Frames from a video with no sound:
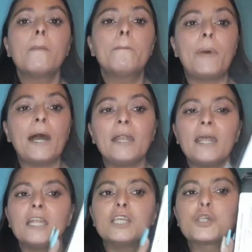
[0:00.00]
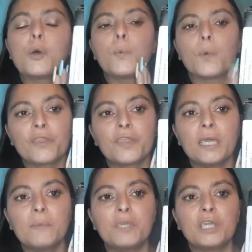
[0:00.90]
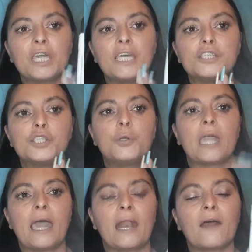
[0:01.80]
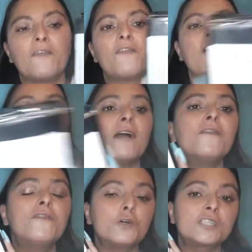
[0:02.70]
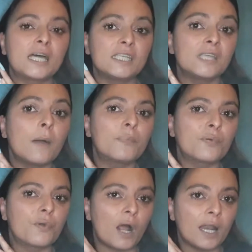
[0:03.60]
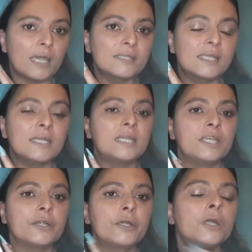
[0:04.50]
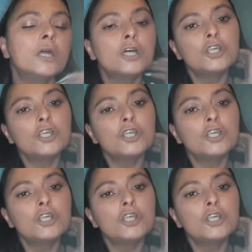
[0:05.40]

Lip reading: But it is worth it because you get 5 full-size products in here.